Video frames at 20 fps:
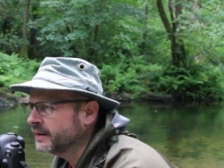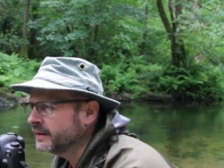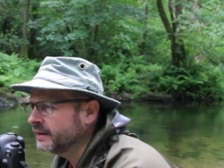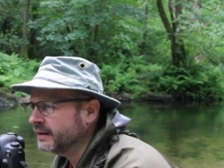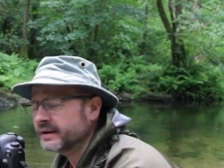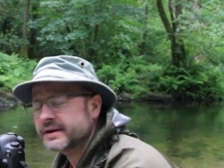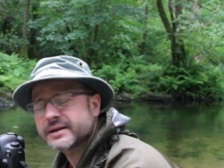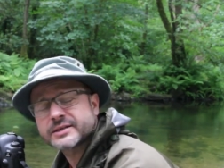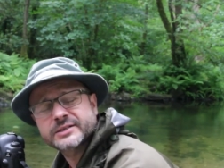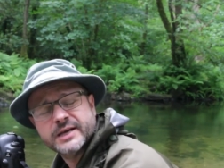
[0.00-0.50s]

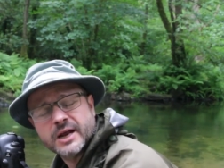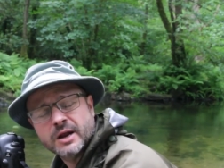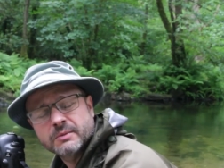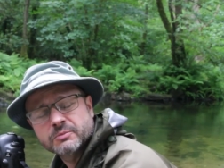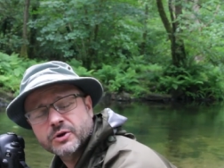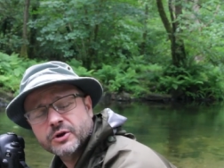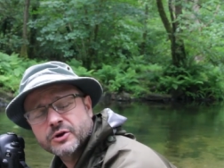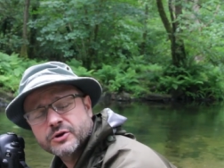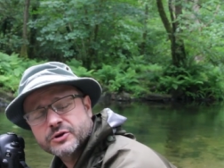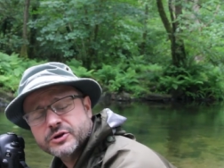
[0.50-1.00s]
Like I said, I'm
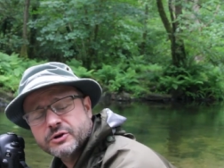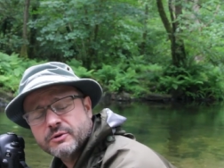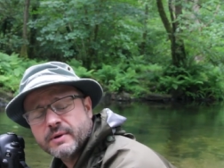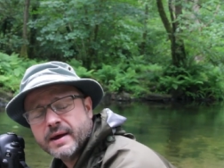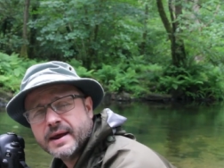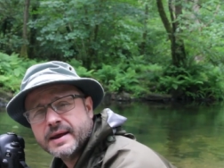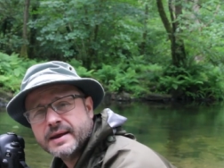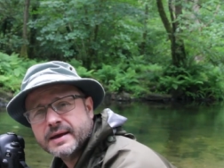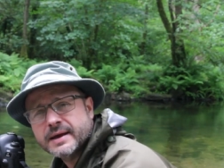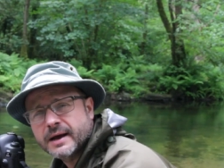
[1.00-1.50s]
going to do
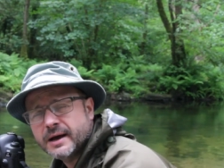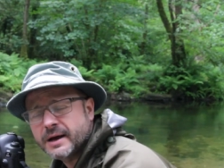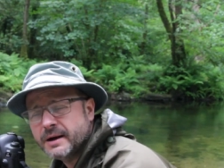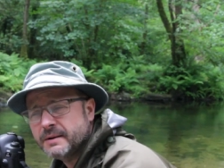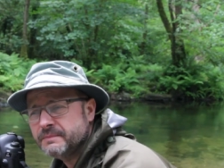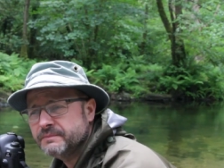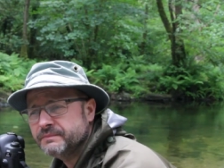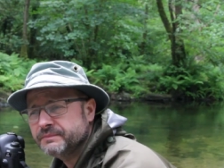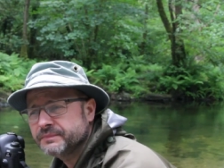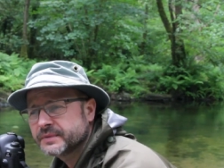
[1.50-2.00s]
a,
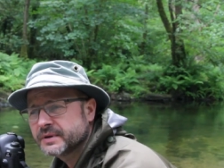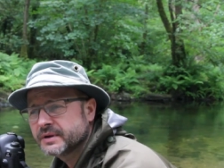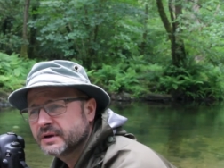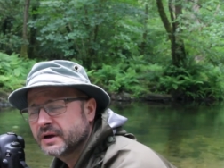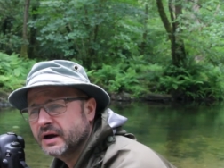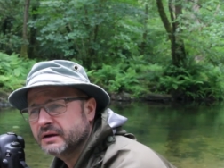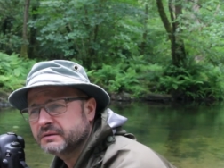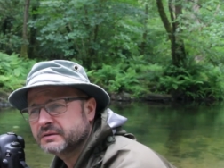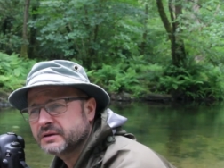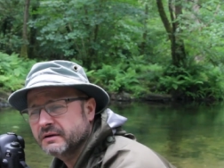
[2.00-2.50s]
um,
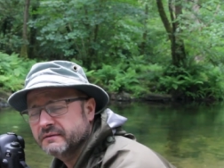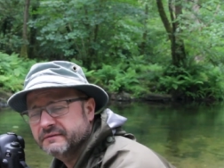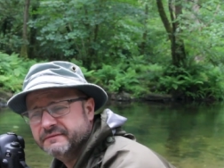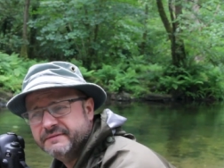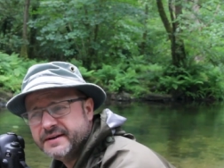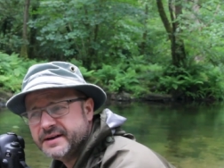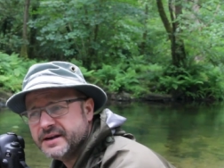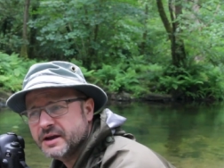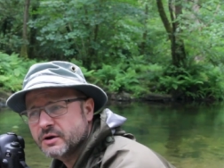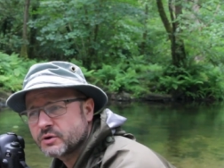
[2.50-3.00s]
a, a,
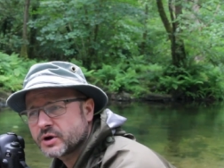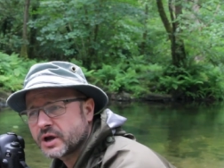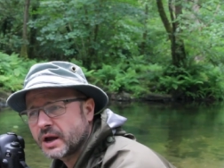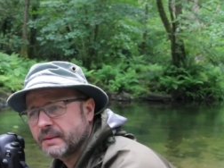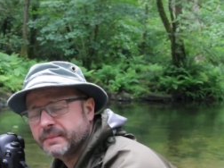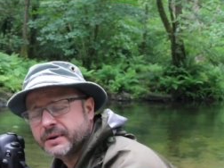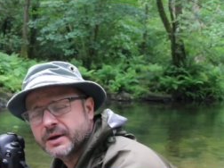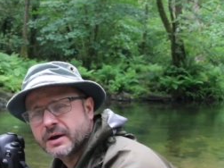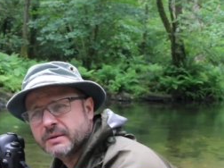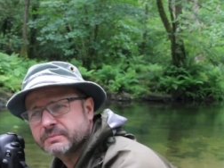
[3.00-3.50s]
video
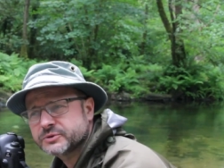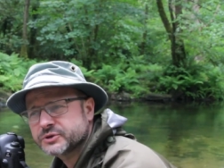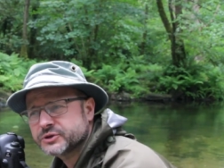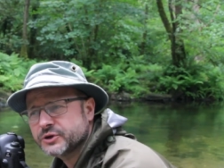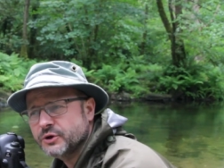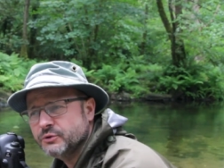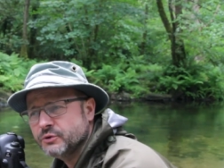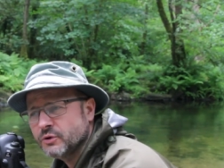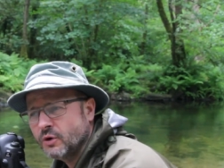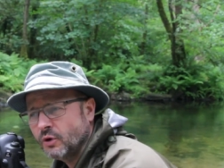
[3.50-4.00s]
coming up
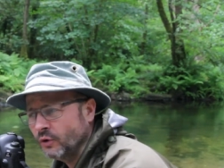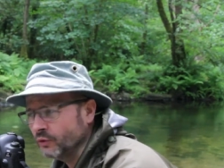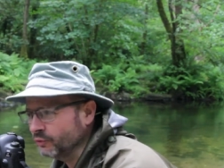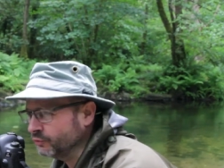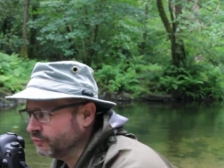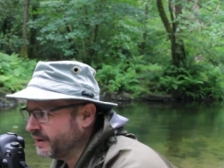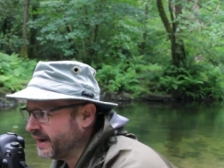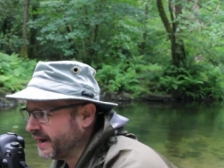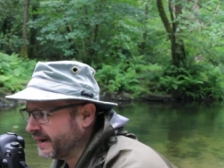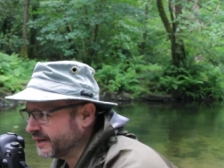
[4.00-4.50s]
soon
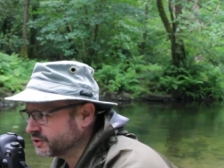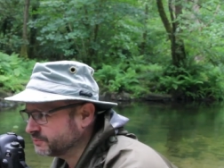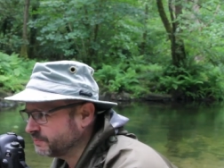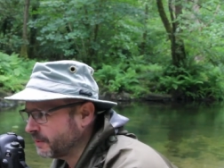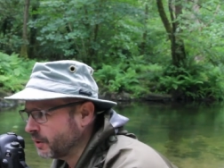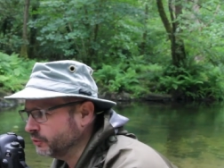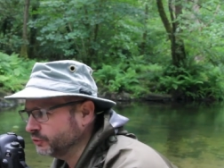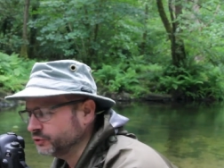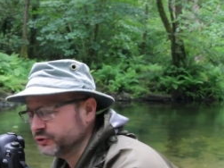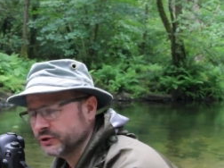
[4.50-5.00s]
on
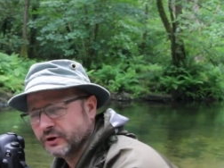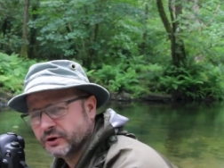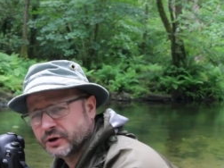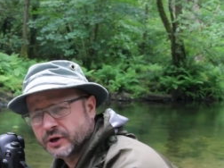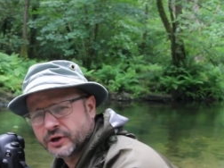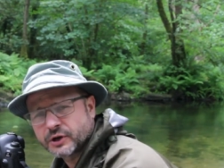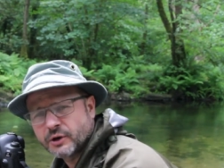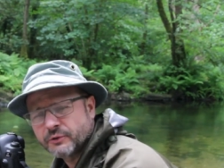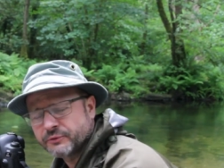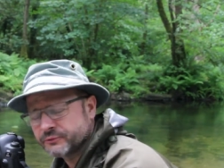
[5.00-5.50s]
exposure. I'm
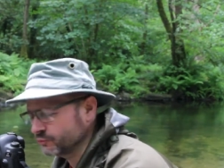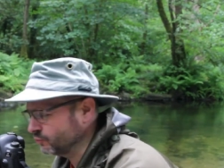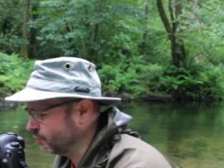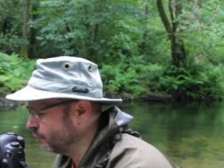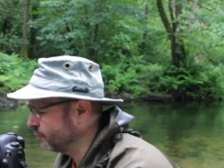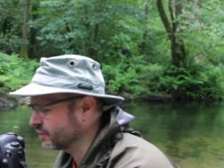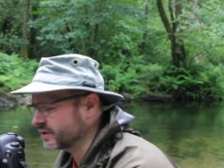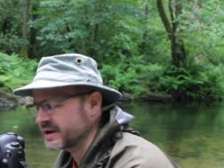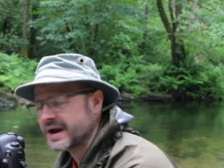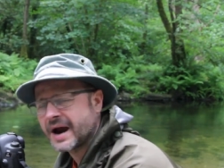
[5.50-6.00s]
going to go through
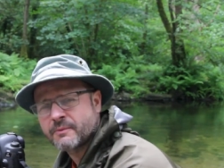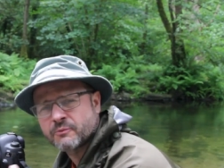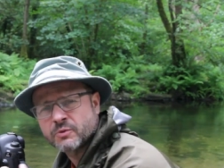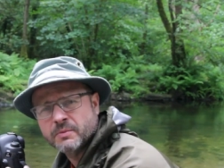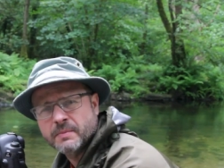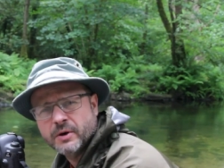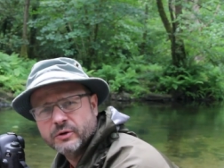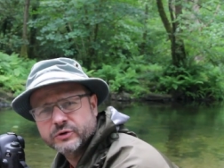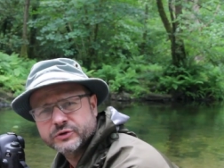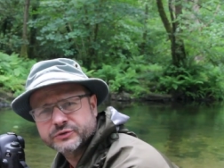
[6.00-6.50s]
all the camera
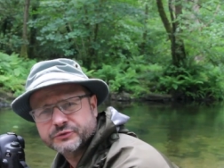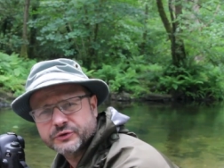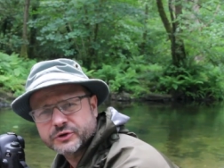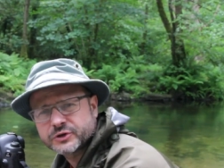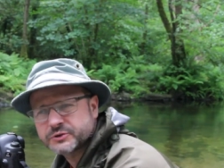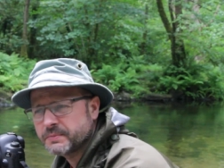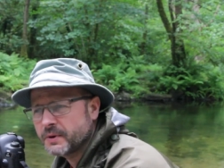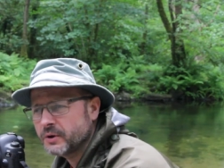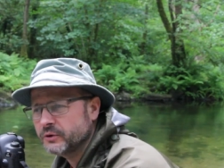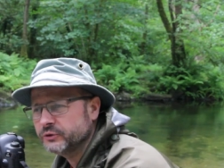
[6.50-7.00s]
modes for
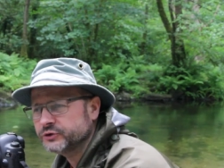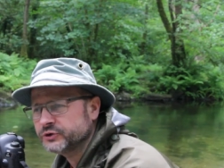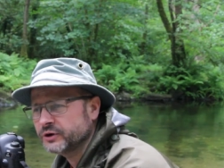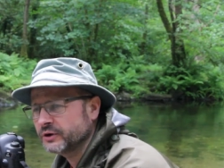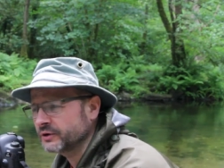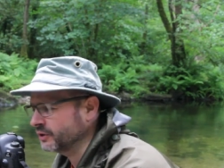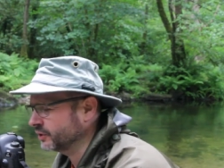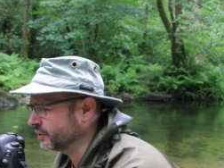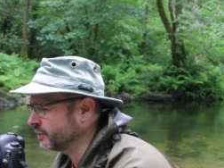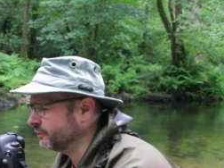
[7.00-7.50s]
exposure.
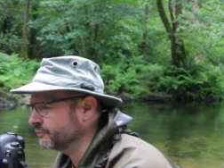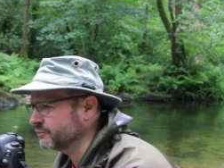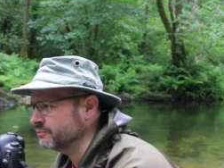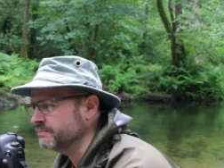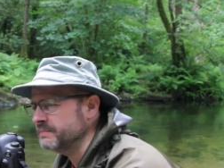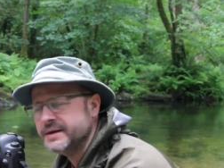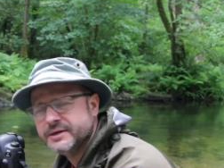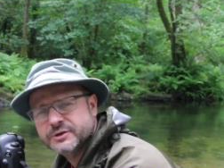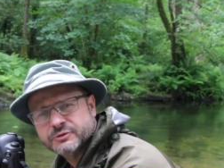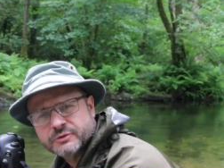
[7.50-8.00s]
I'm going to go through
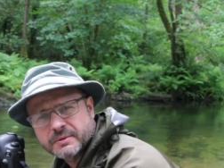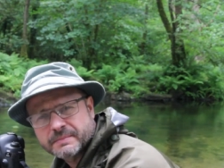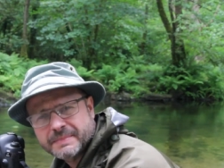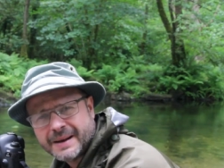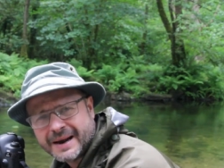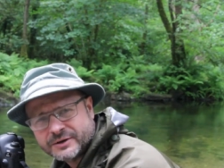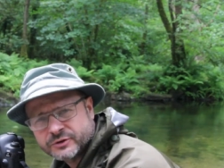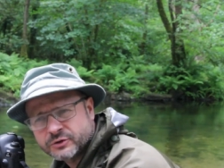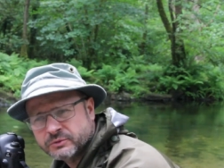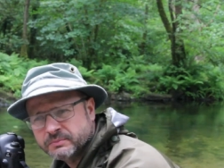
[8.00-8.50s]
metering
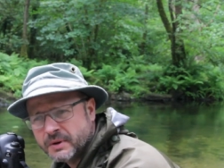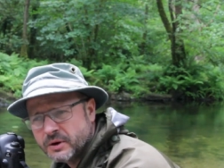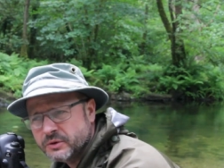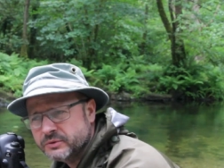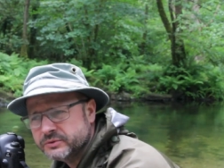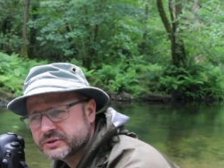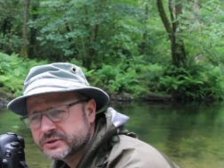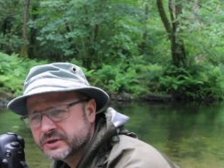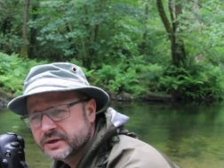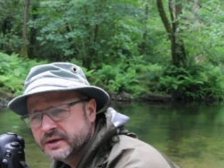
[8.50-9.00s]
pattern
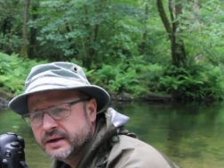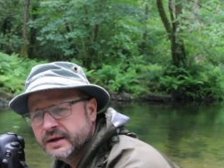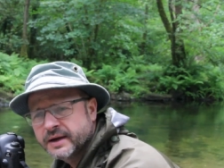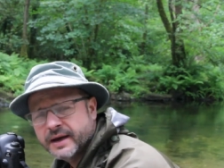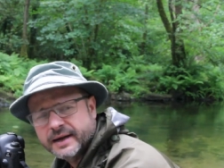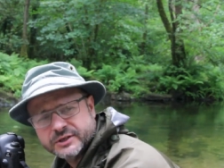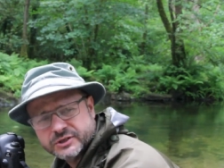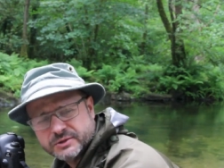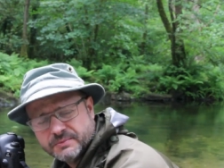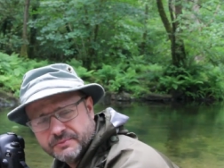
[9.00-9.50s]
modes
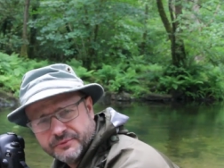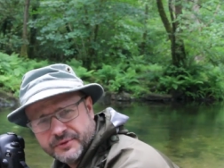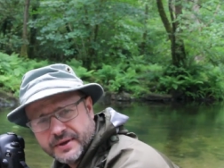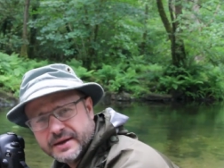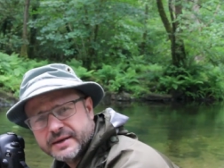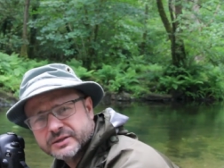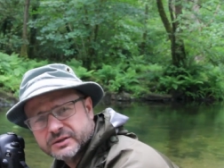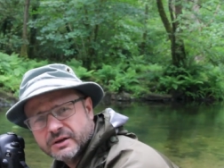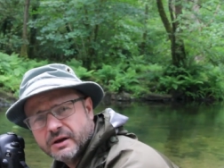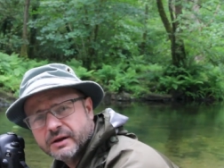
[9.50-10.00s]
and some
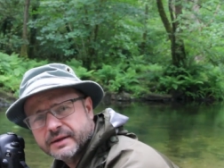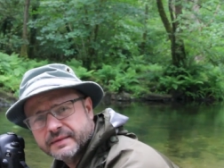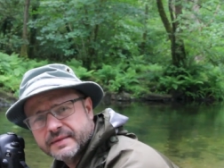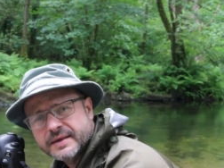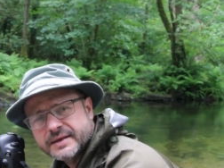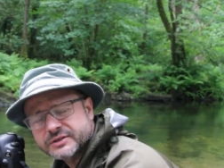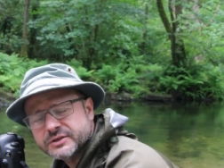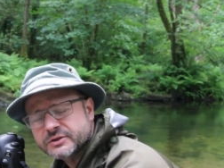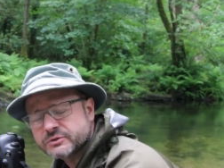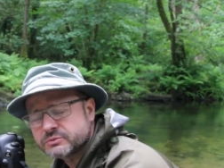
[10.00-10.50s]
things like
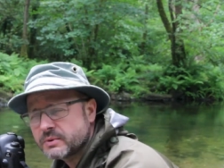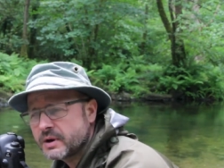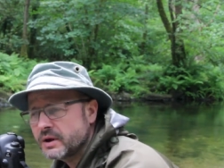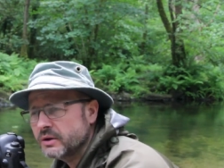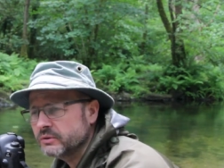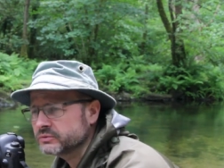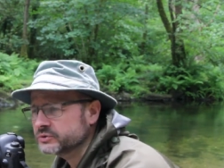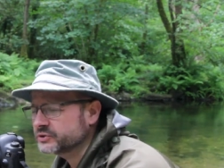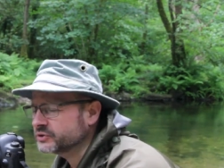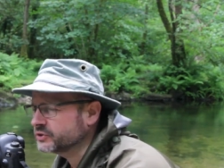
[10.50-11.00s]
this as
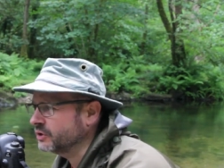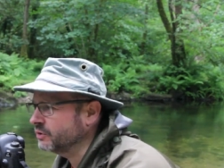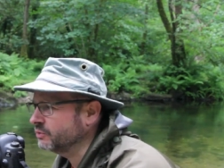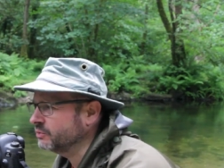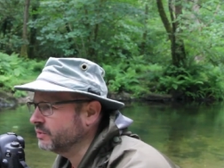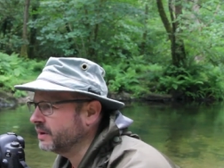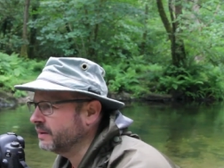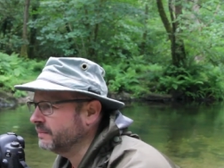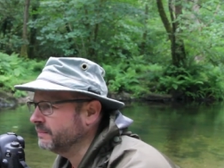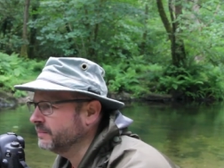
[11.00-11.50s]
well.
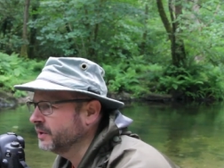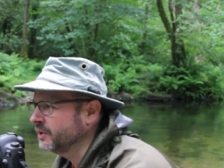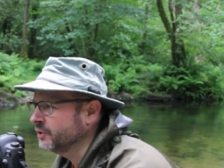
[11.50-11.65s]
So um,